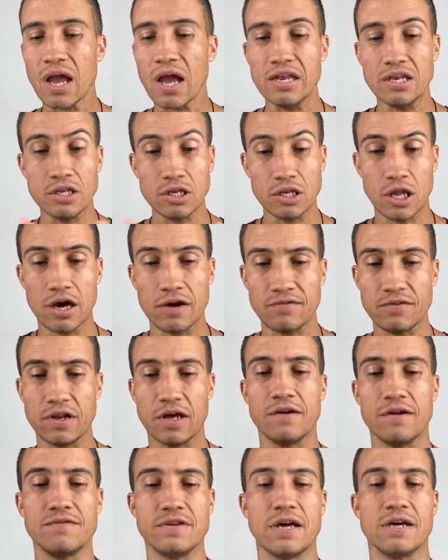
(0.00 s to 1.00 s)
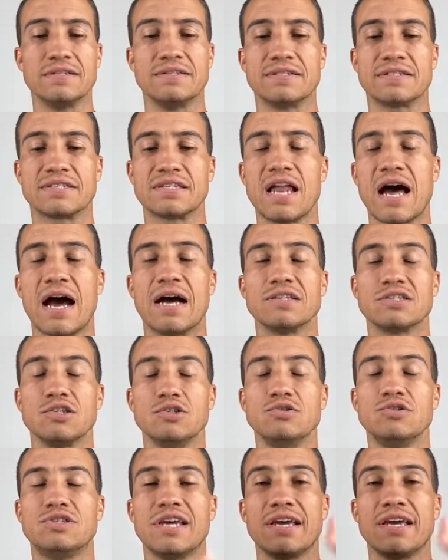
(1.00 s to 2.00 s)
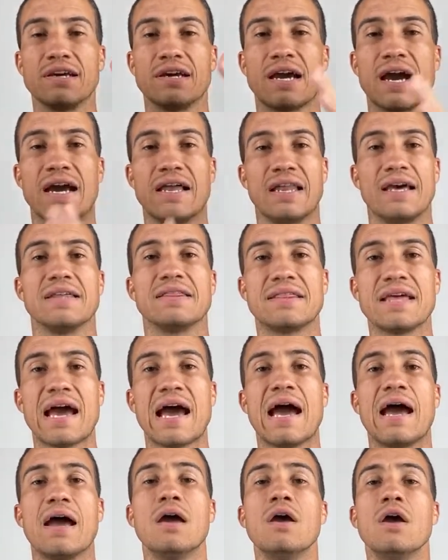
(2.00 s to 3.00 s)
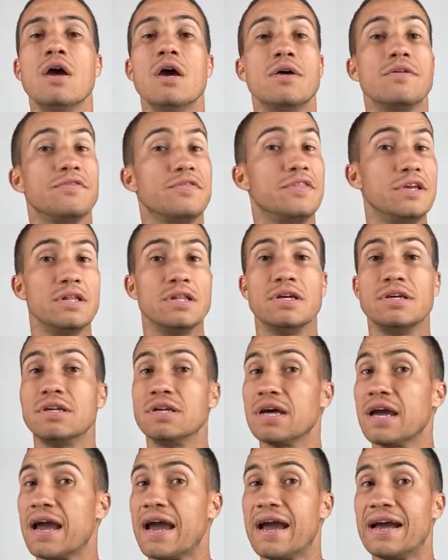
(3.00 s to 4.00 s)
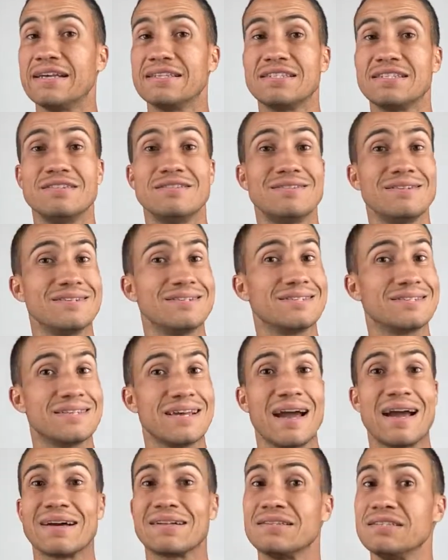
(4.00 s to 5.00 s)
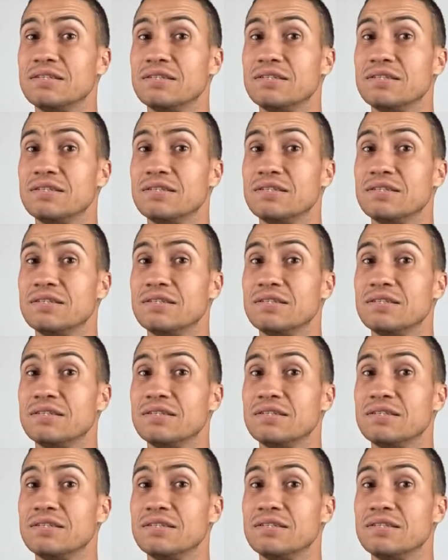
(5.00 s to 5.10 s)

love the slot. So you take a guy like that. Thielen hasn't exactly